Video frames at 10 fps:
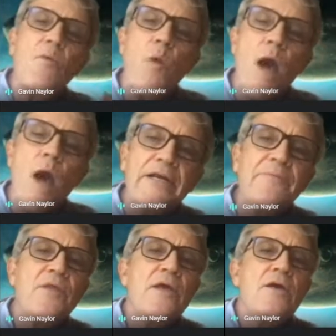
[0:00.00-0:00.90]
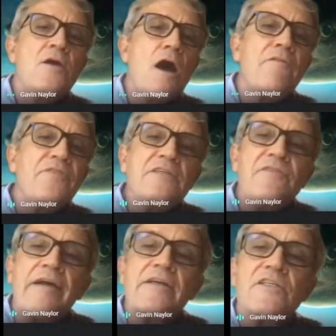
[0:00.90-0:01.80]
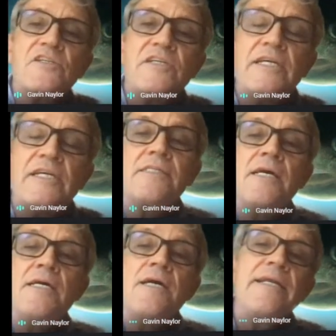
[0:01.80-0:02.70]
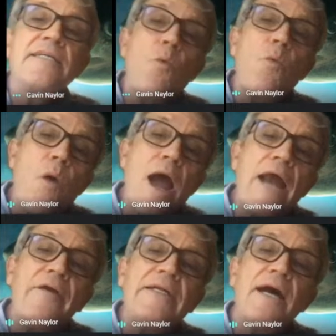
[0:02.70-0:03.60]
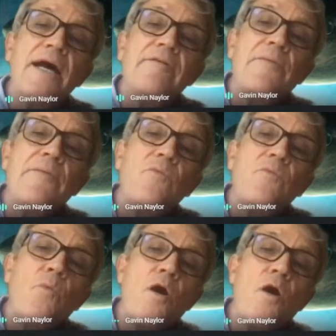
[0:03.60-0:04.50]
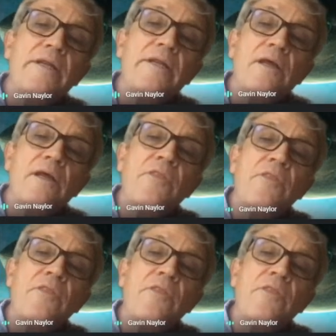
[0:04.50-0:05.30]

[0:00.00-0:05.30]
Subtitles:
the wiring of these various genes. And here's a wiring diagram. One on this